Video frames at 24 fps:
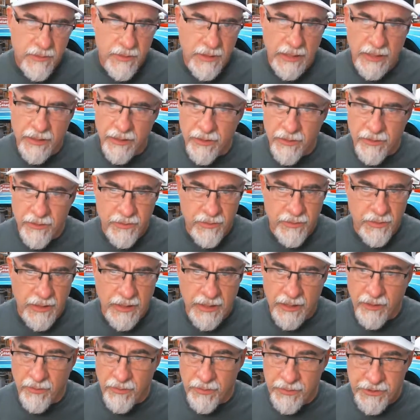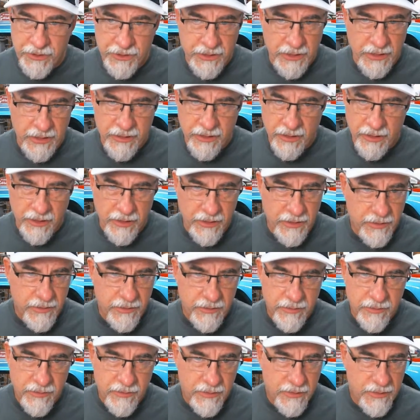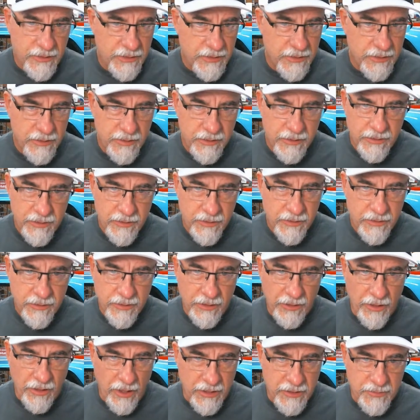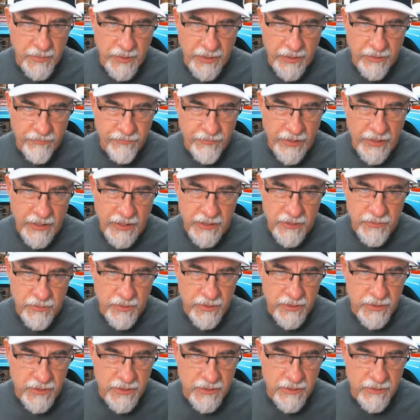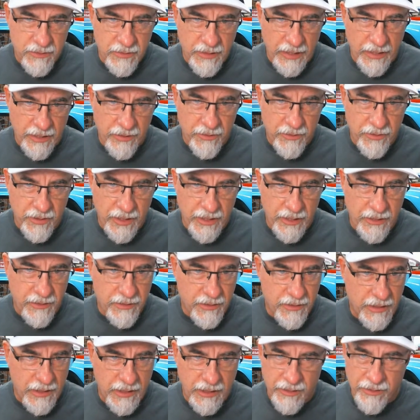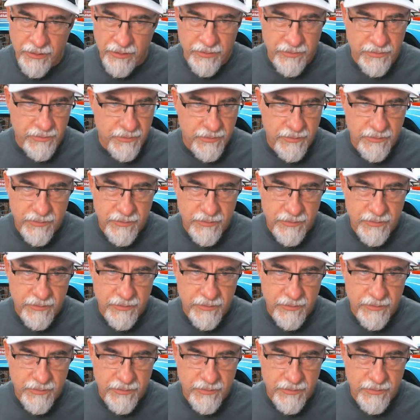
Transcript: don't know. I don't know what you said, Terry. You lost me. FedEx was that great. I don't know.